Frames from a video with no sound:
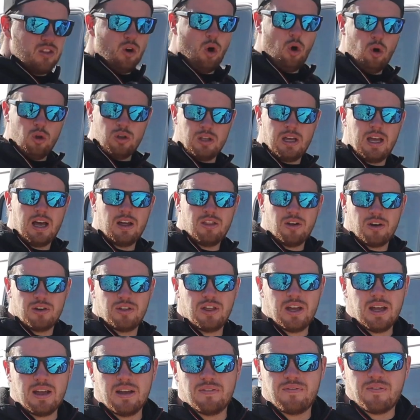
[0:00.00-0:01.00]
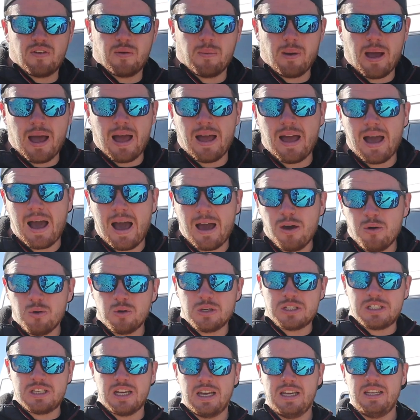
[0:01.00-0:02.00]
The only other thing from
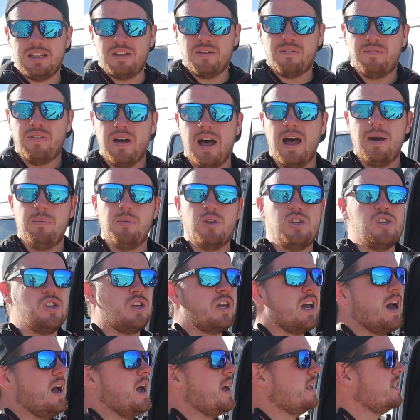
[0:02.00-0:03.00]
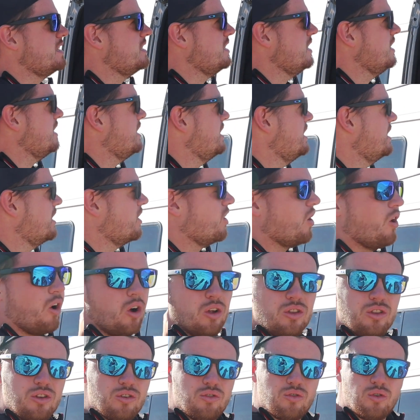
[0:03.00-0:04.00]
outside the van, which you can't see here
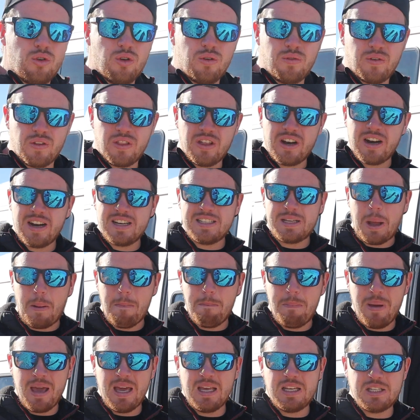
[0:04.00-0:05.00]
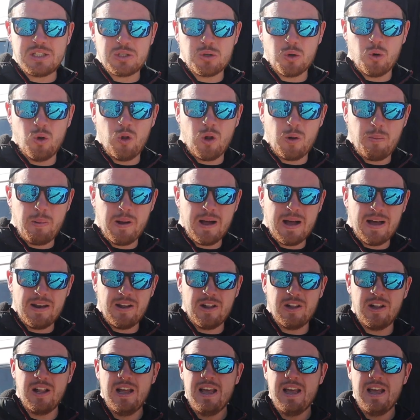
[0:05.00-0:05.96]
on the roof, there is a big solar panel.